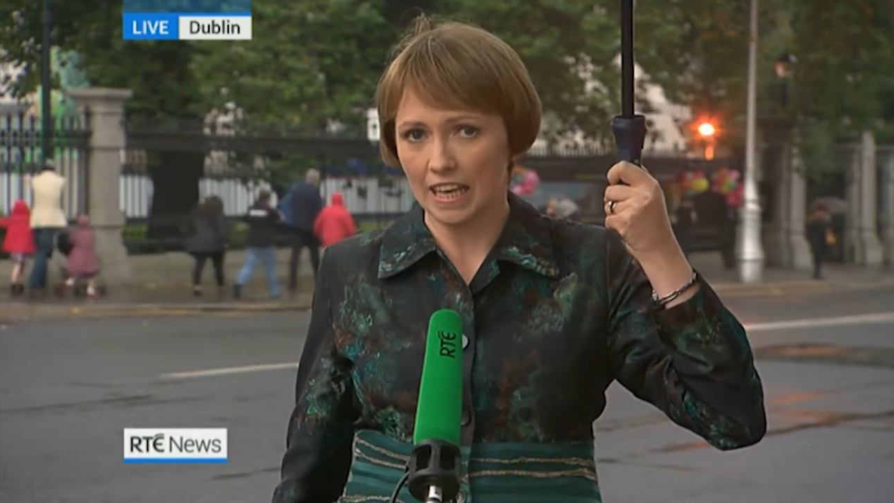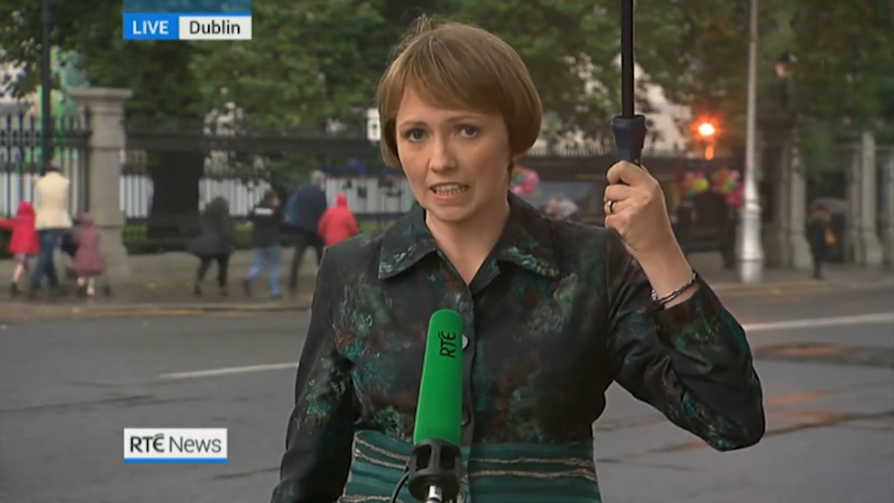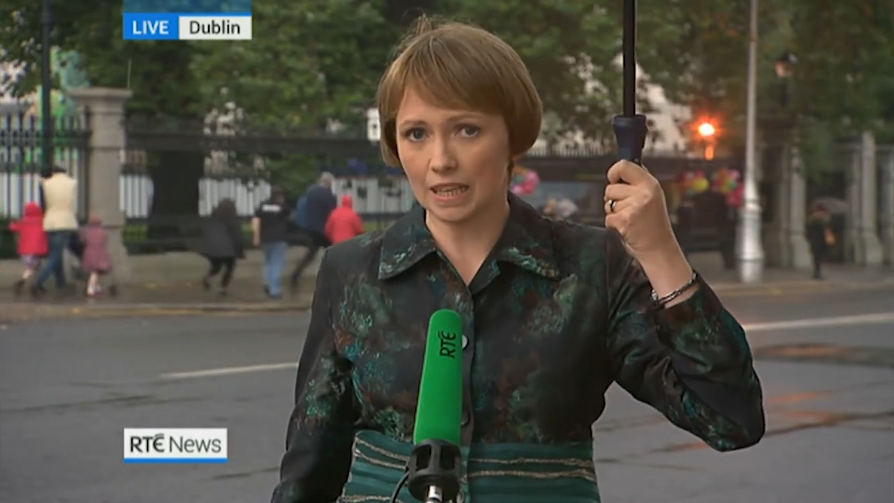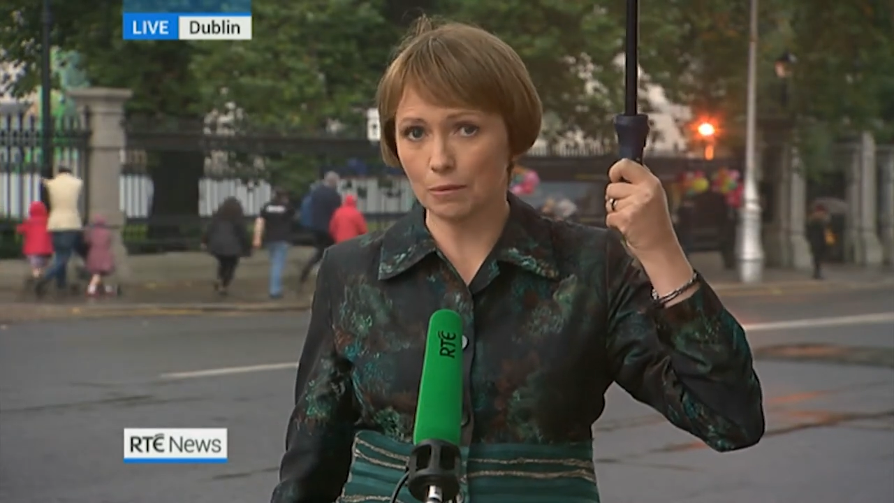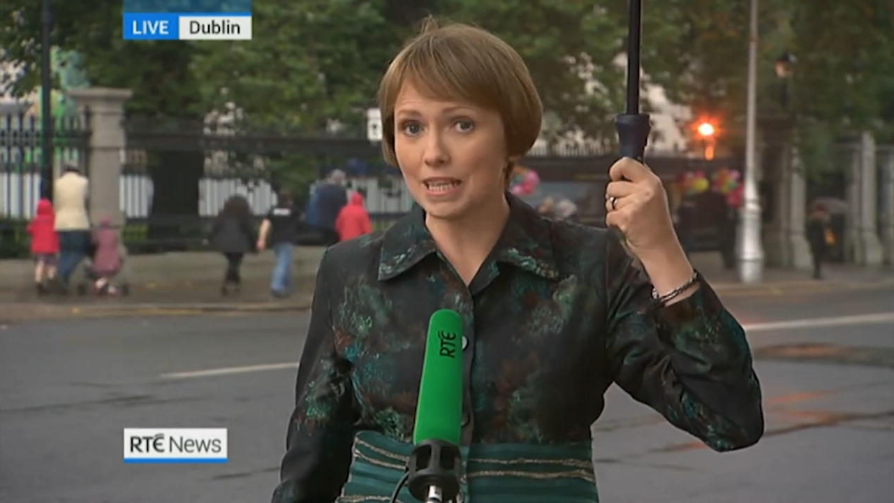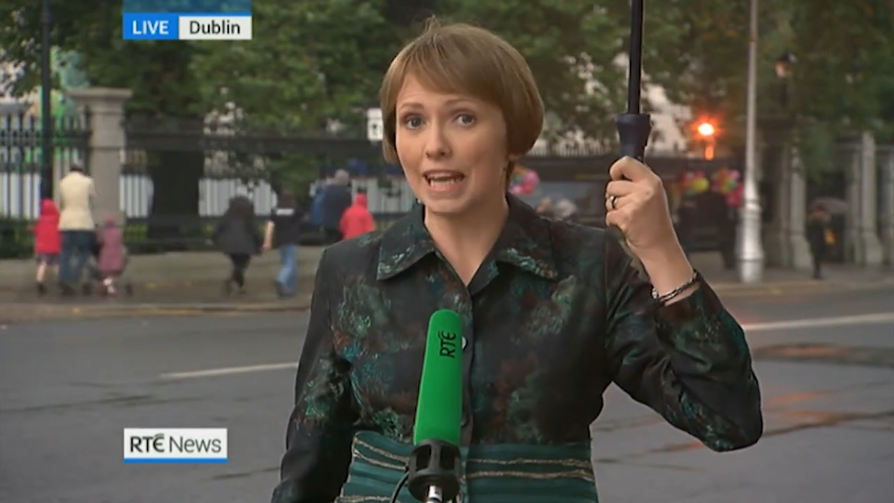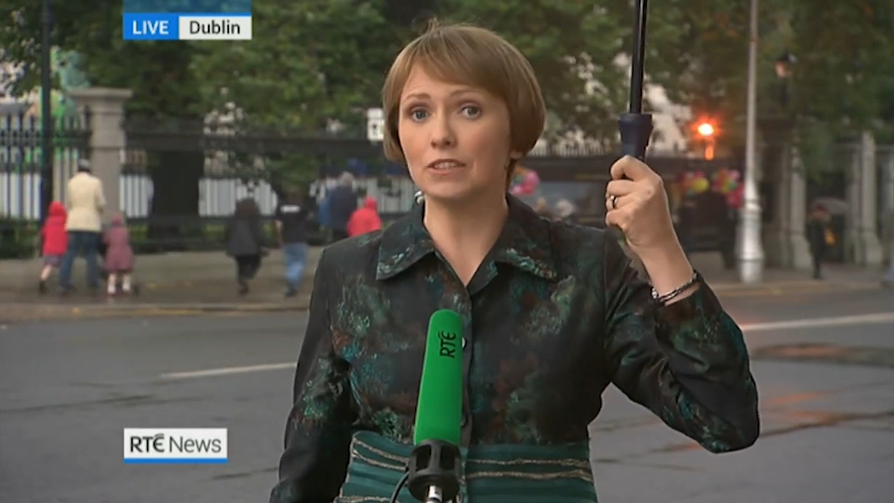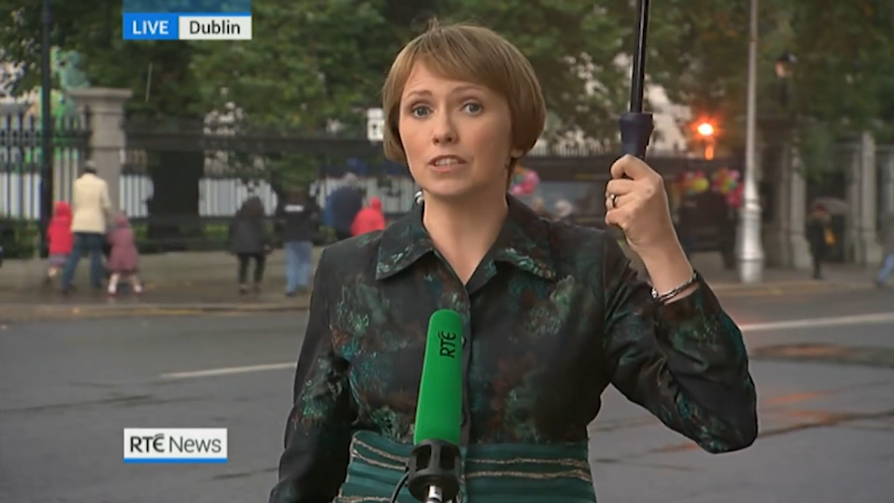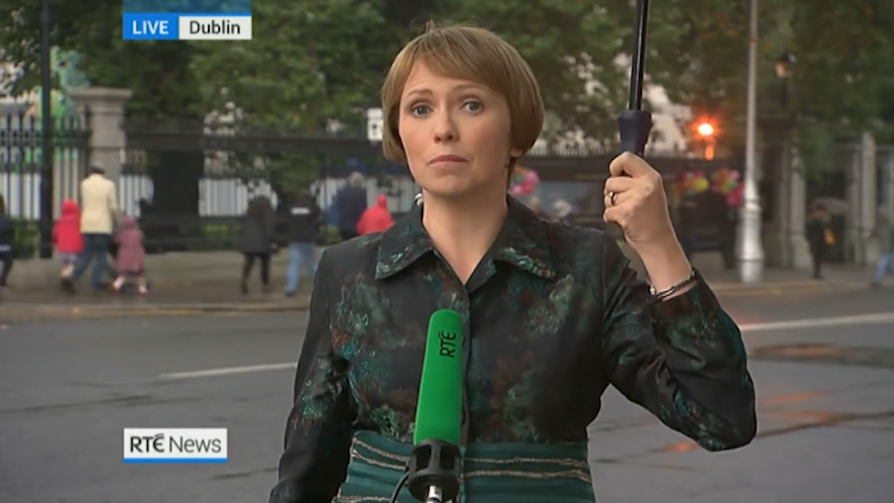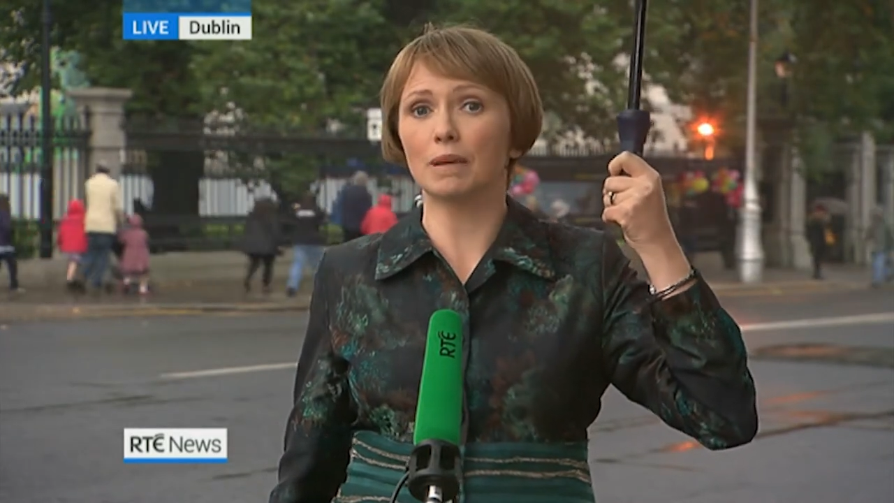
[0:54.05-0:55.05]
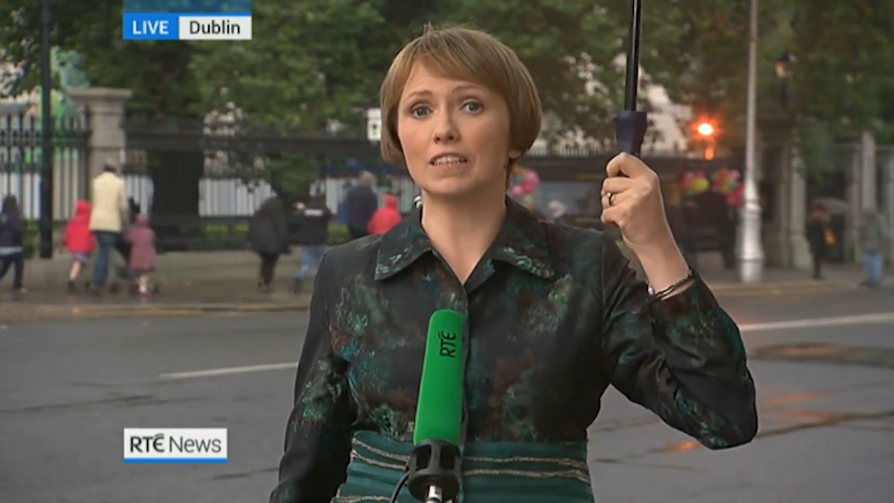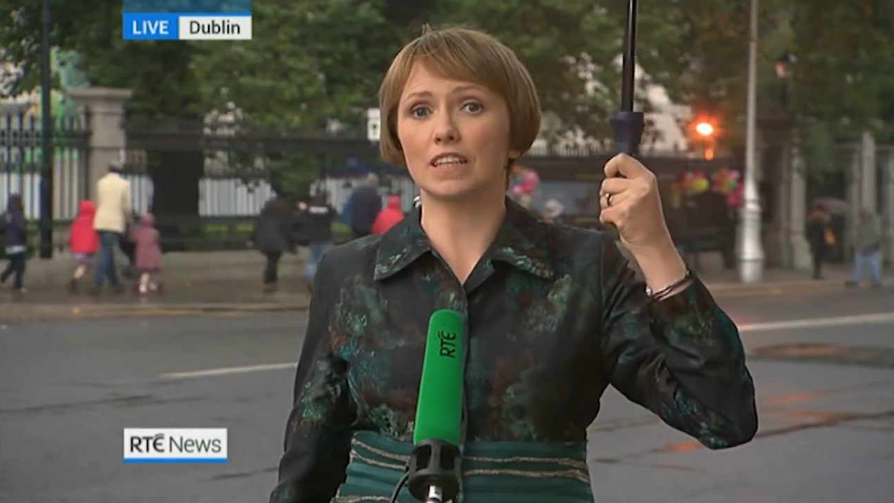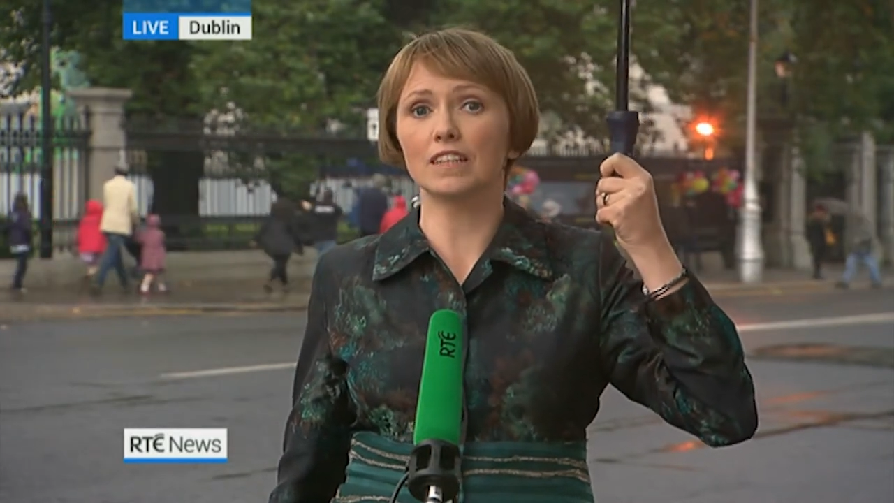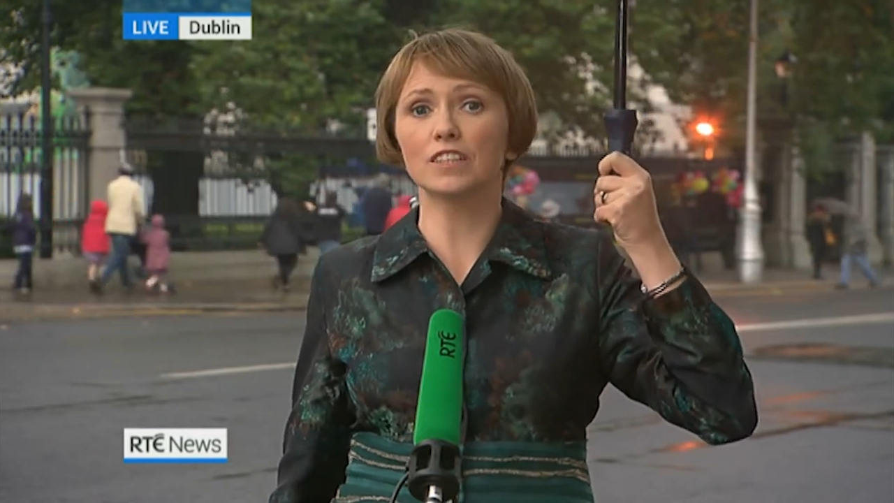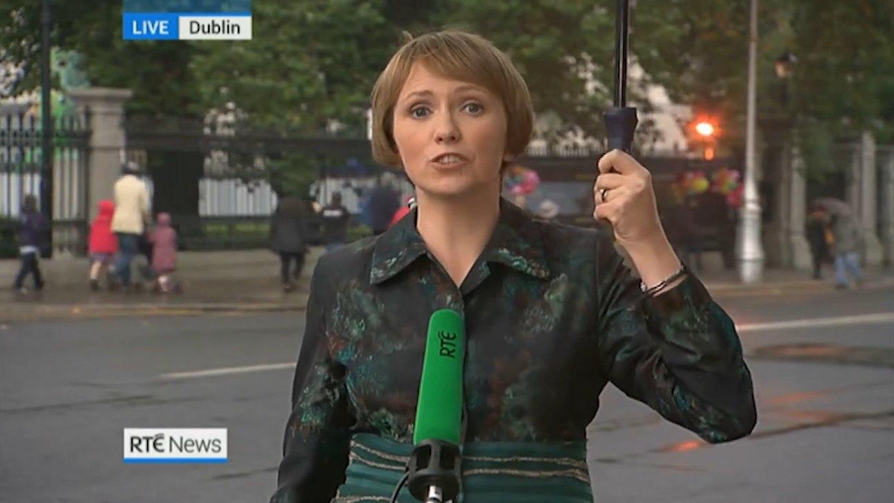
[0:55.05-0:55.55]
and I was out and about
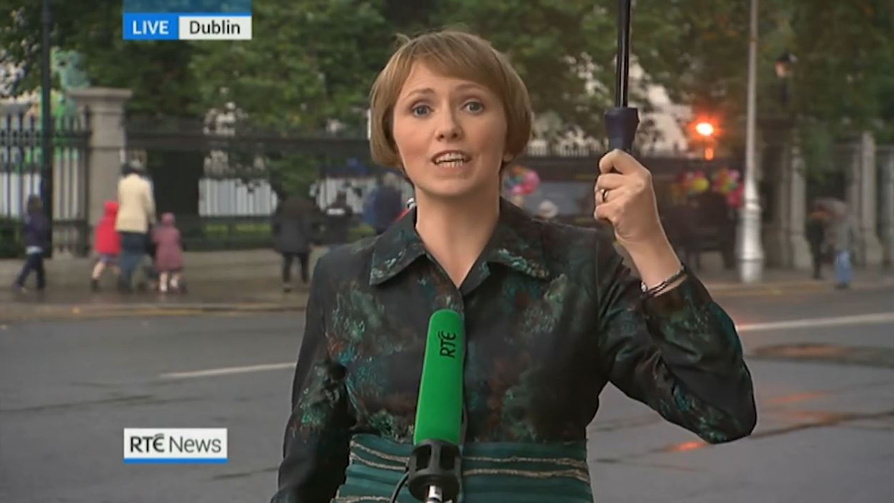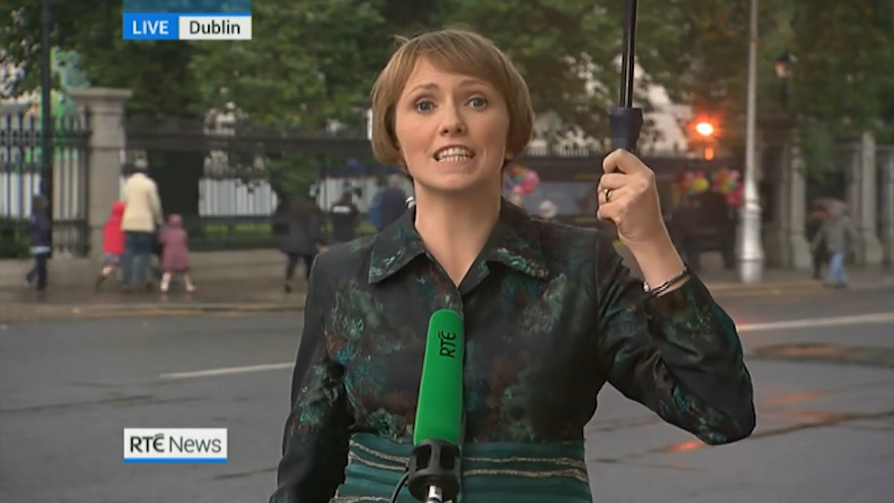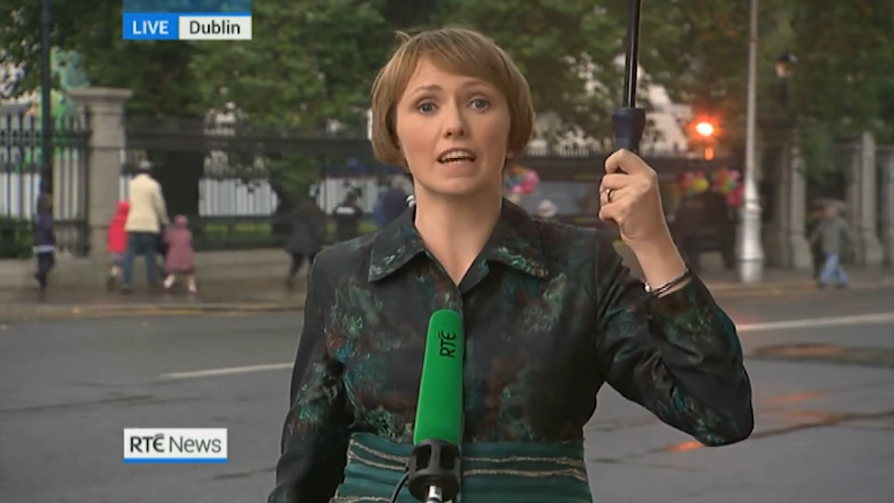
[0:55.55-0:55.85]
on the streets